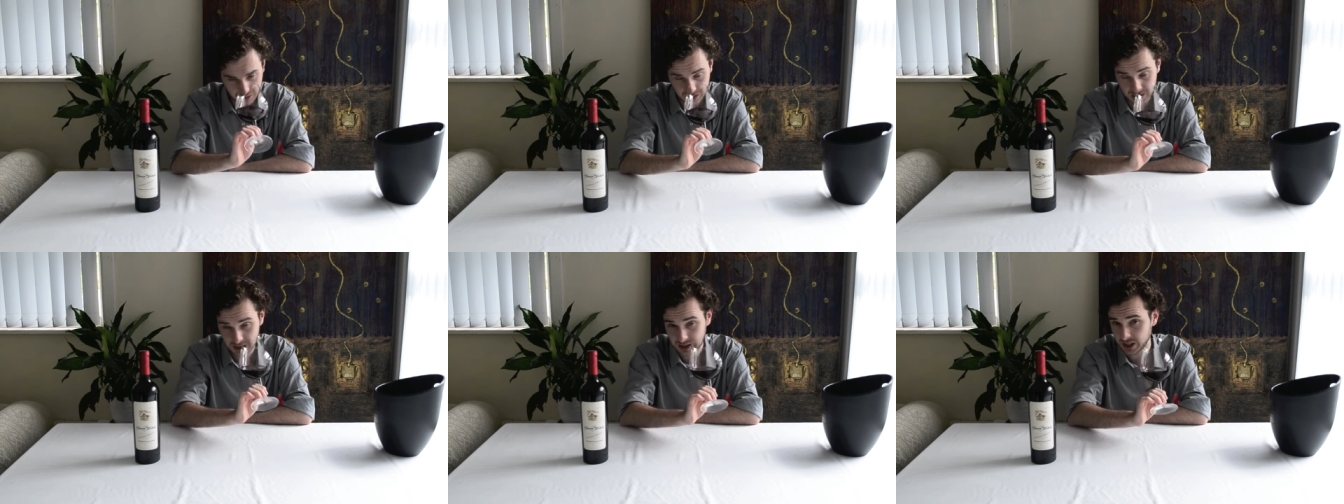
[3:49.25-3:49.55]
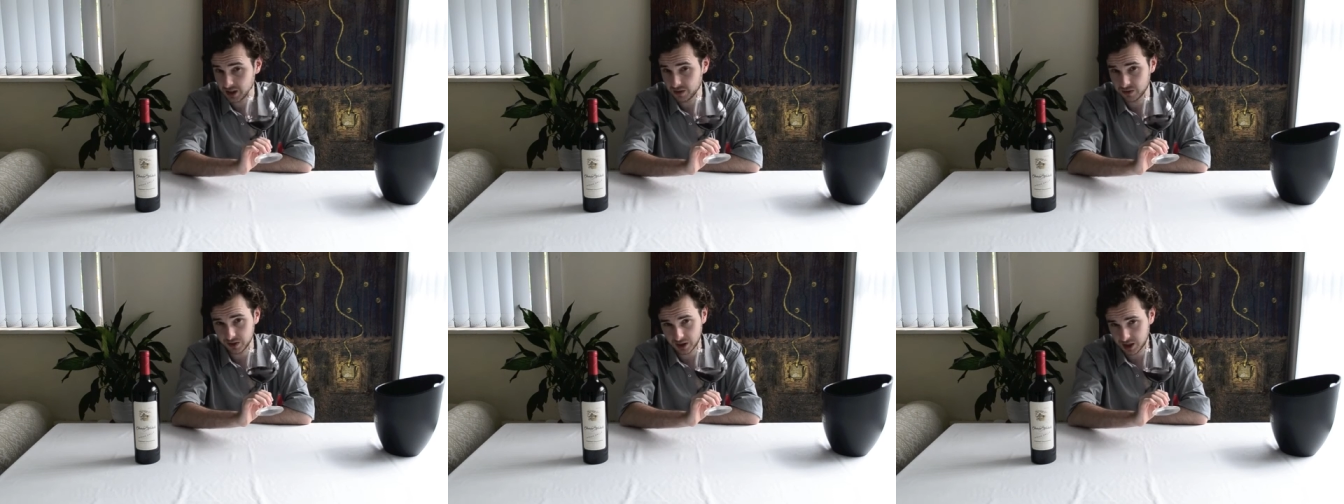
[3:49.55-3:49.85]
It's
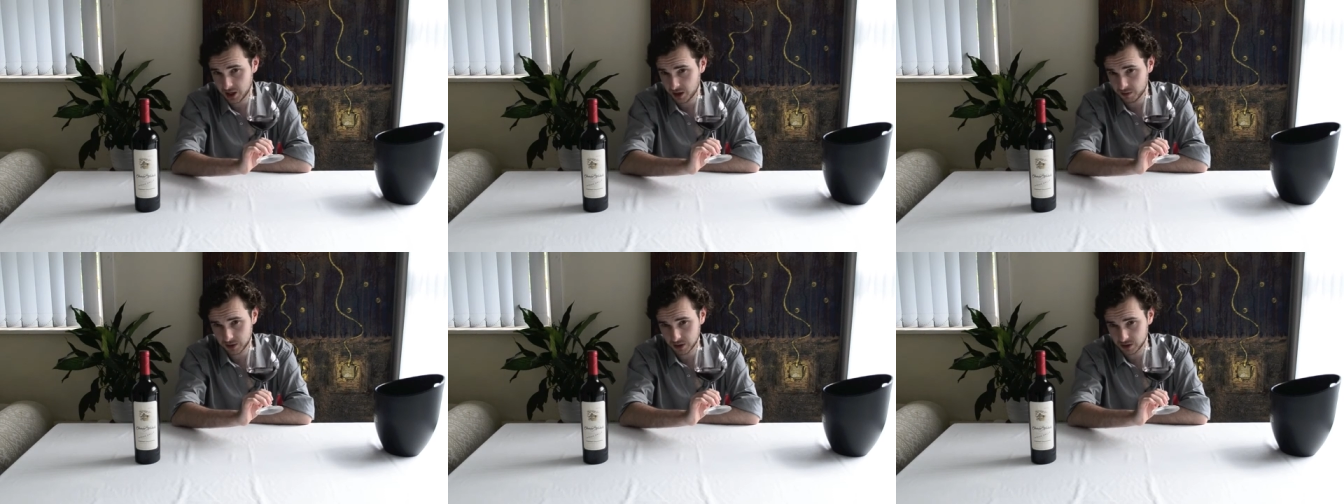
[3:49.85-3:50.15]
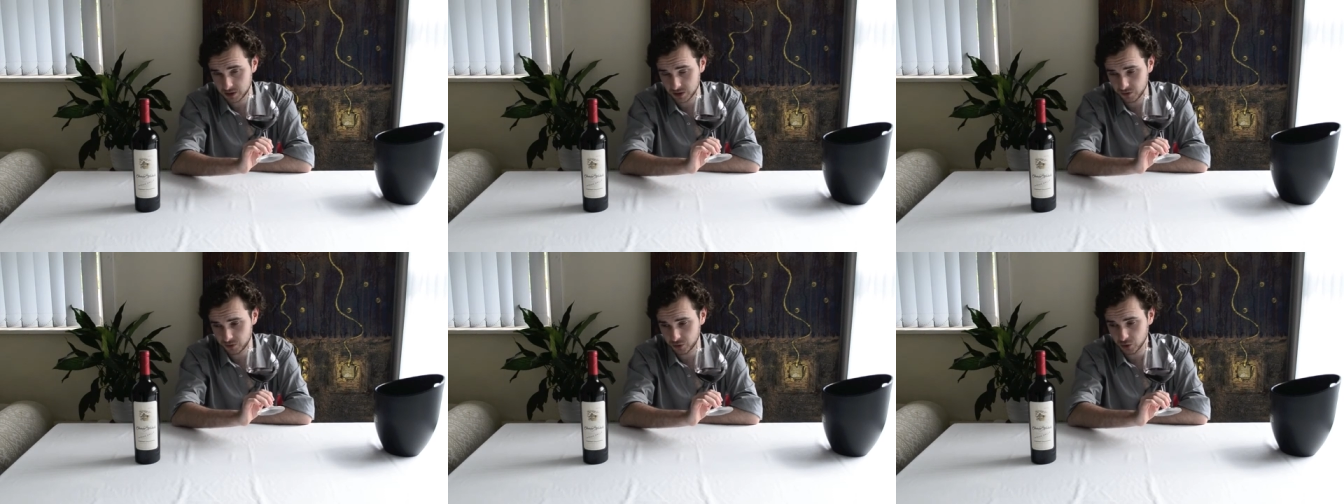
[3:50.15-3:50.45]
definitely
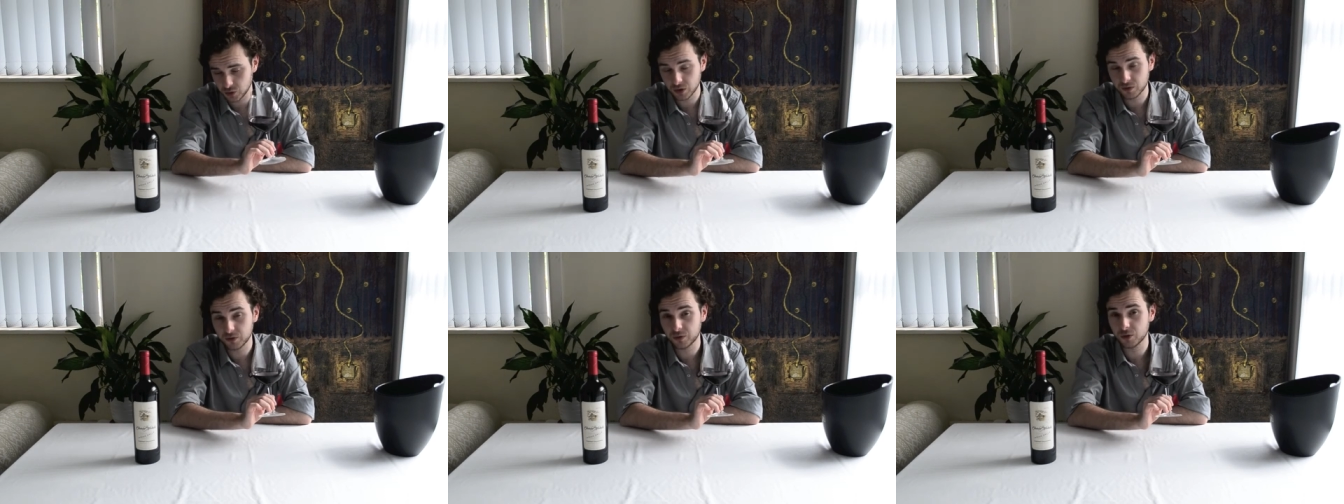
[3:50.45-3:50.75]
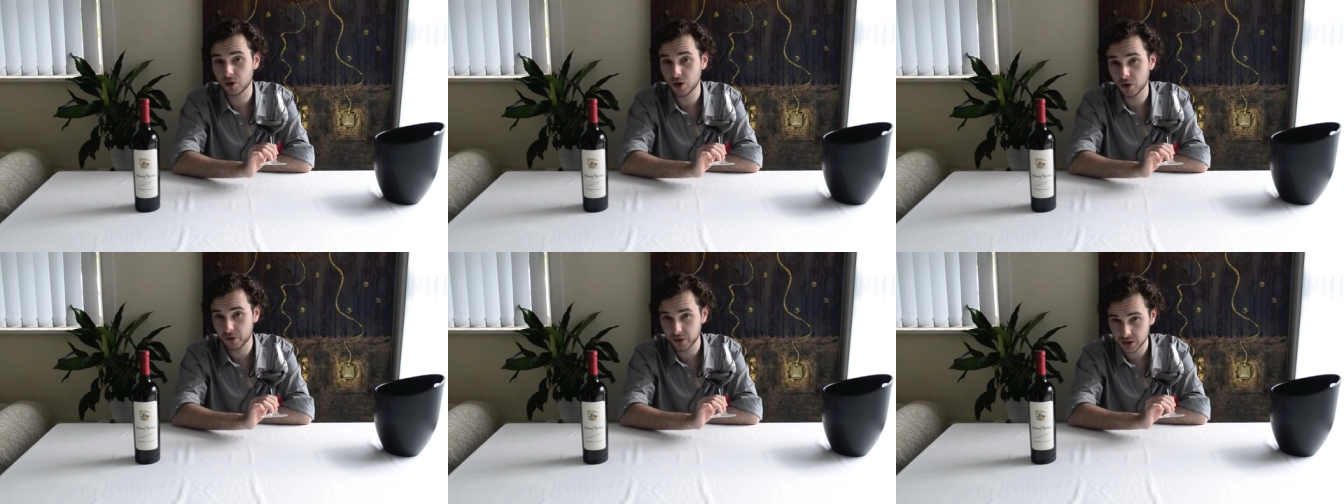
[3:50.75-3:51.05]
Cabernet Sauvignon. If
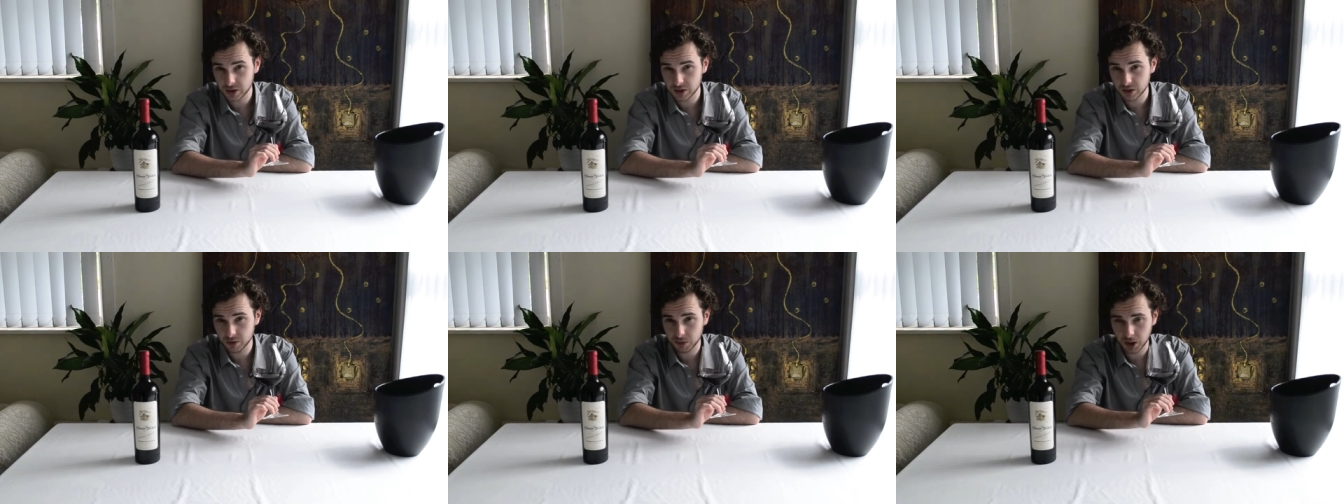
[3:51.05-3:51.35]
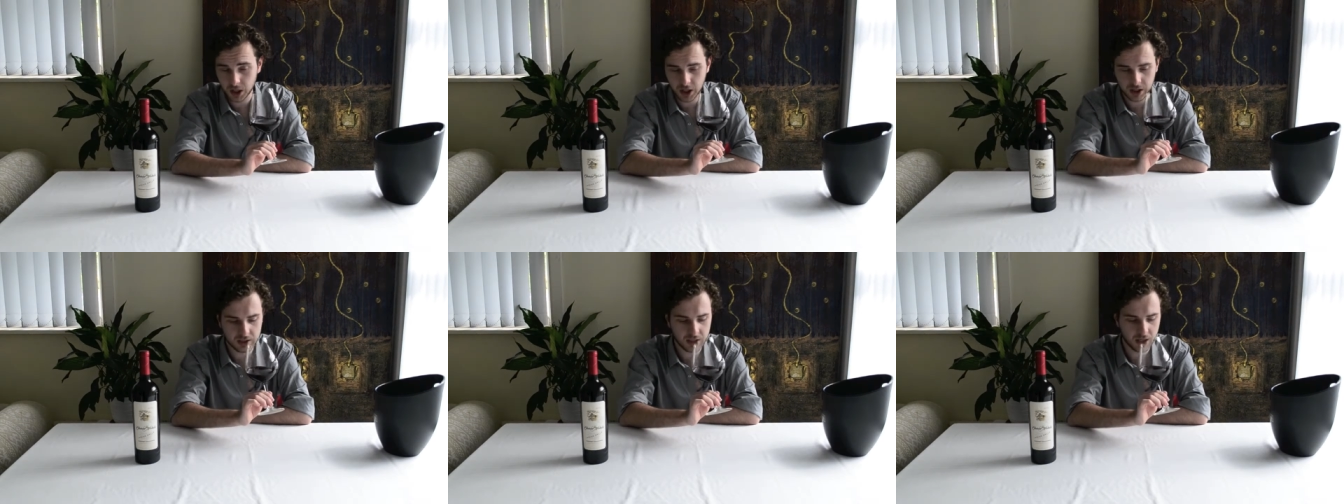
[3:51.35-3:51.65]
you got this in a
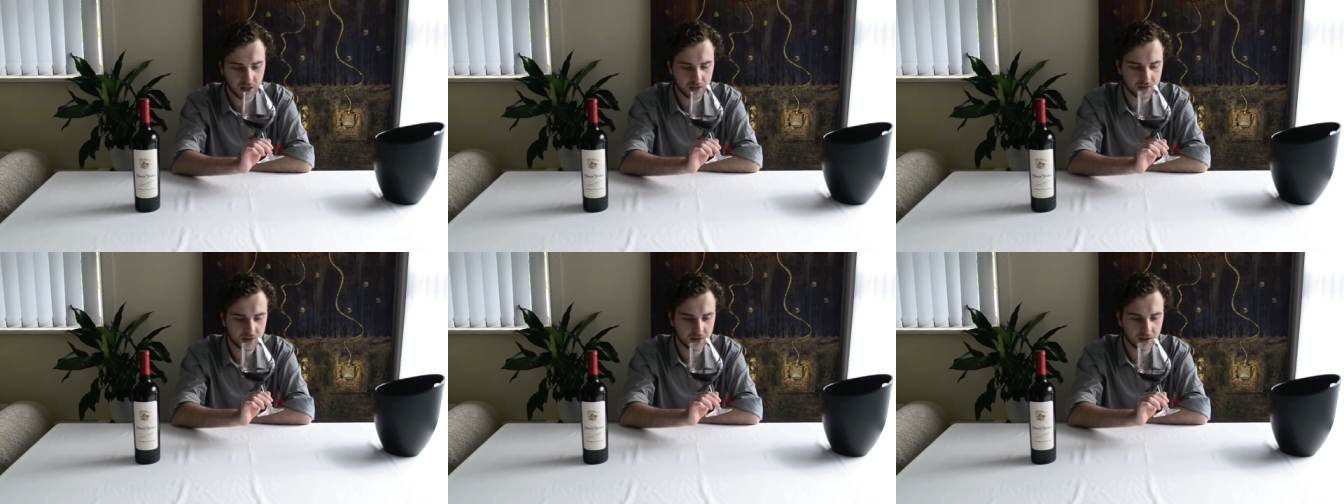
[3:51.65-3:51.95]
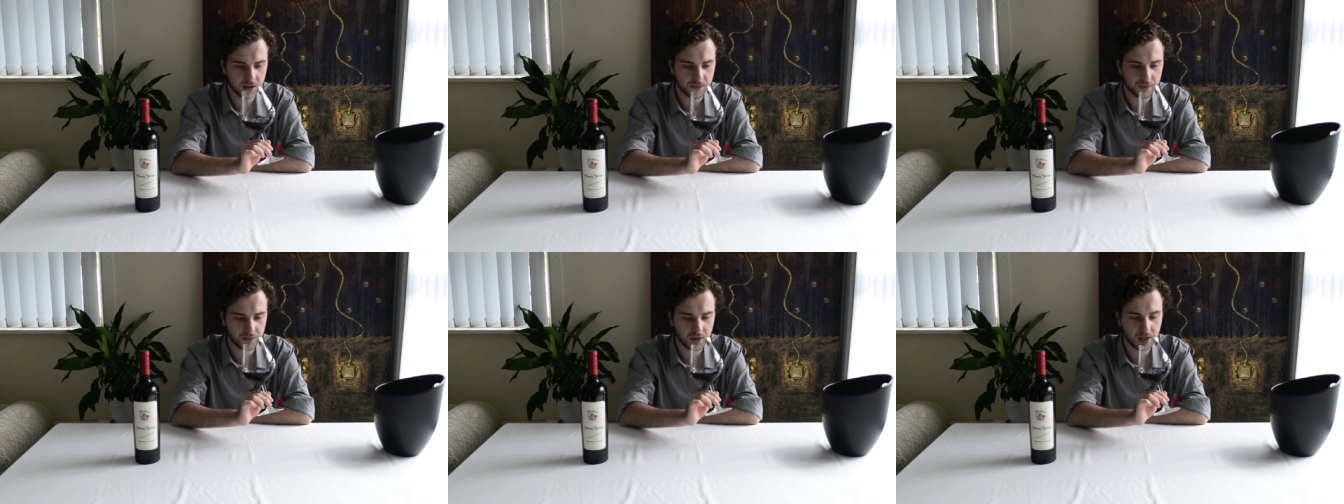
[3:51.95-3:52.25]
blind
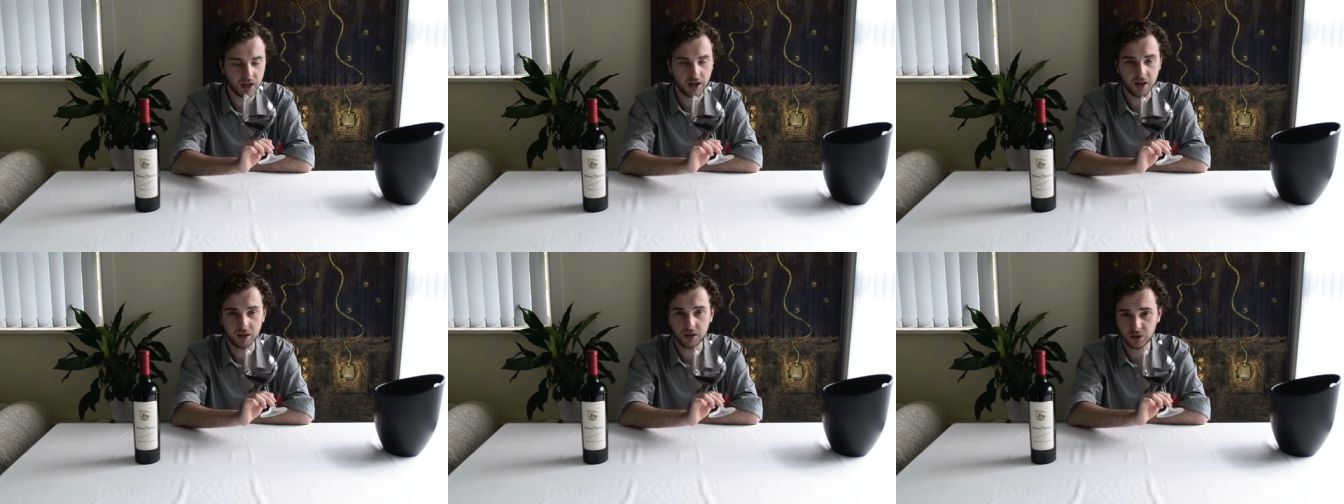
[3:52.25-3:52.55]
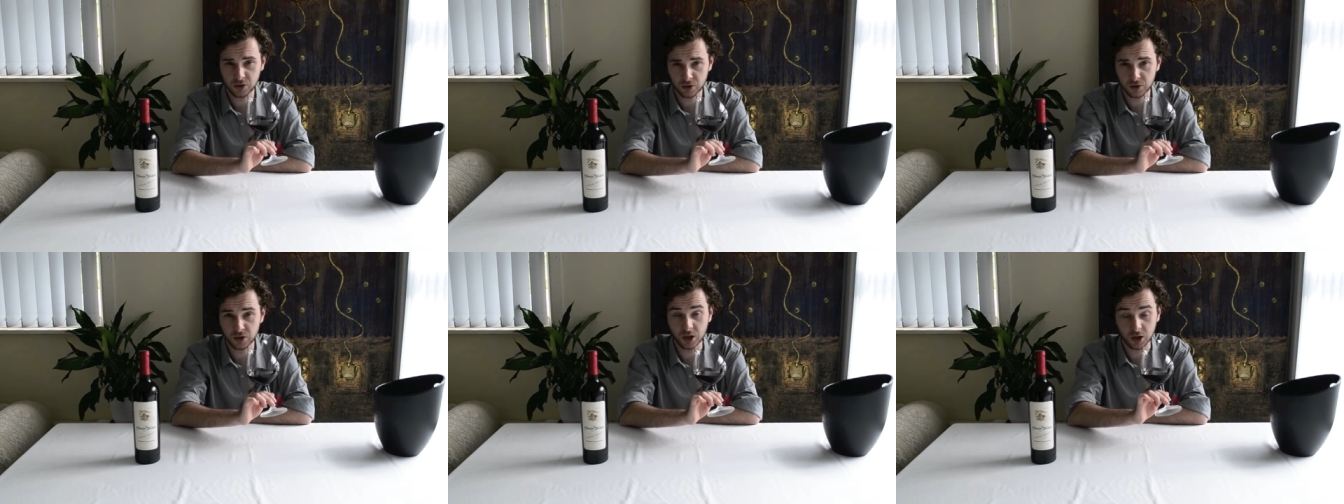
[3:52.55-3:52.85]
tasting,
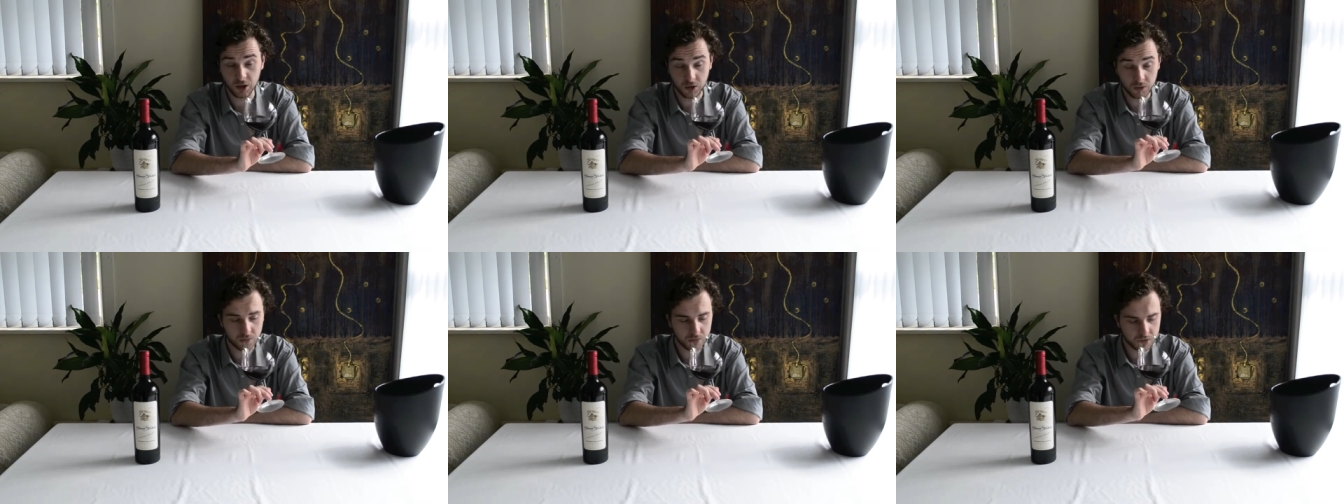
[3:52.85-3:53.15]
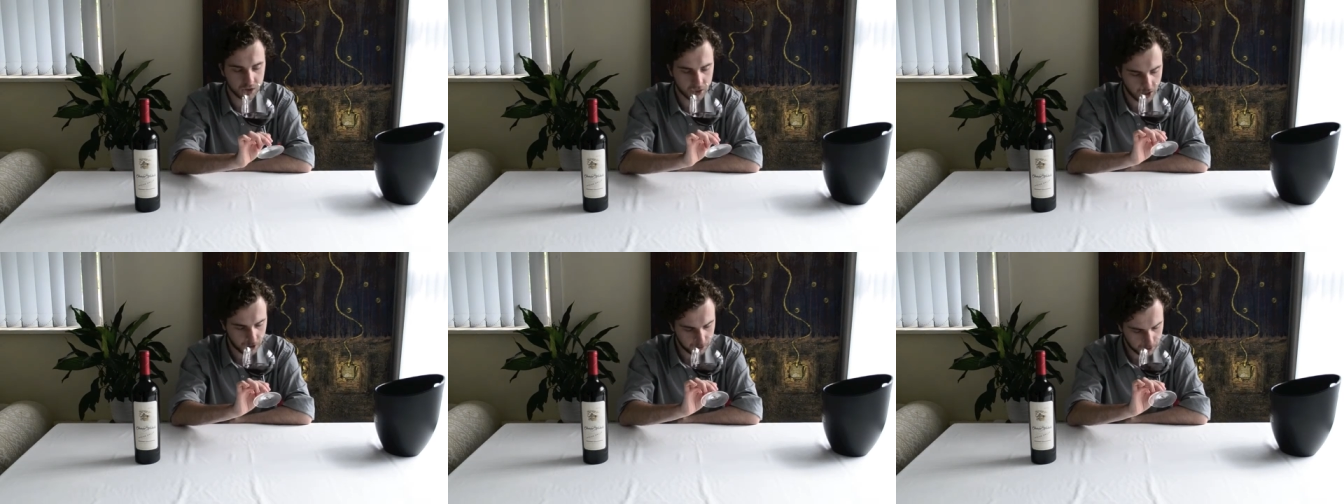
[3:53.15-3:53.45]
then you'd know it was a